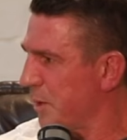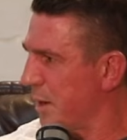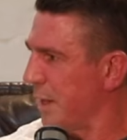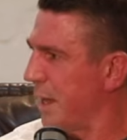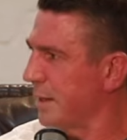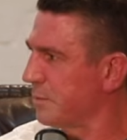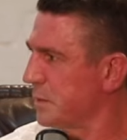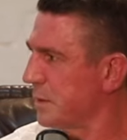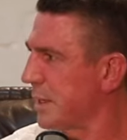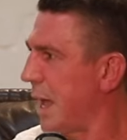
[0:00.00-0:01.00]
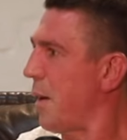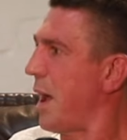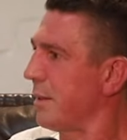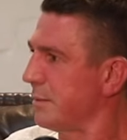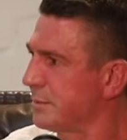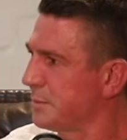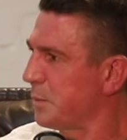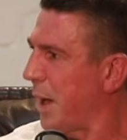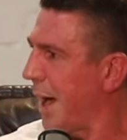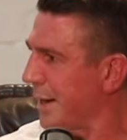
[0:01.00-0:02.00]
weren't allowed to go out and
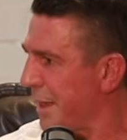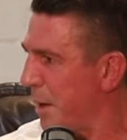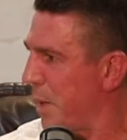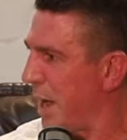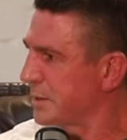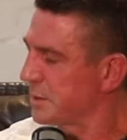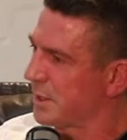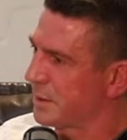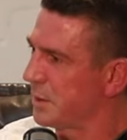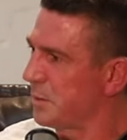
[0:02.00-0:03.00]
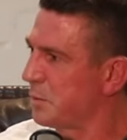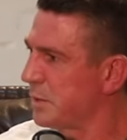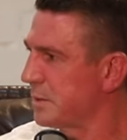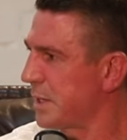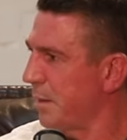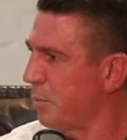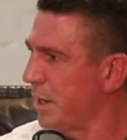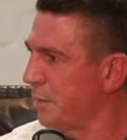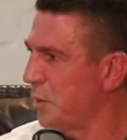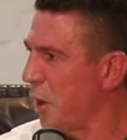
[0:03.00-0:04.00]
party that much. It was like, so we started
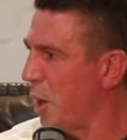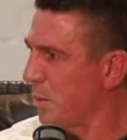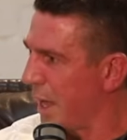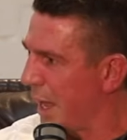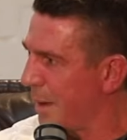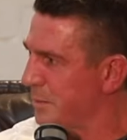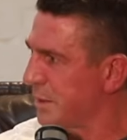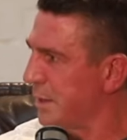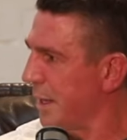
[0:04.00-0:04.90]
playing a few home games, and